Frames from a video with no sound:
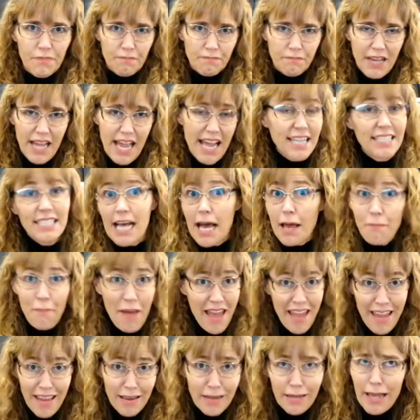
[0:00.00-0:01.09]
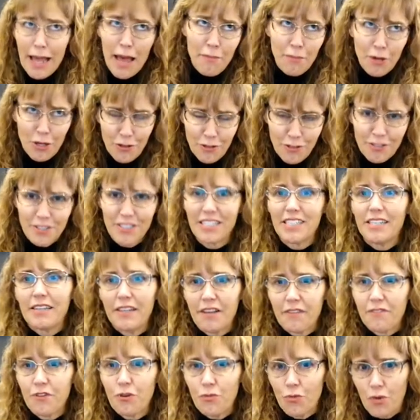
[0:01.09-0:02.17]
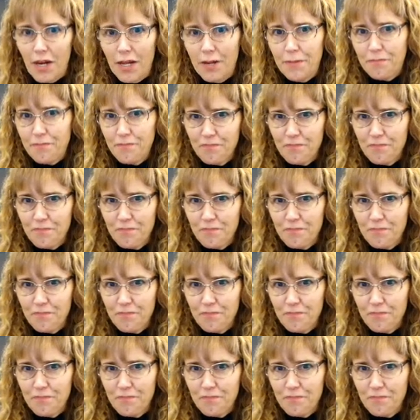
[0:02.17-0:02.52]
anti-pain chemicals, if you want.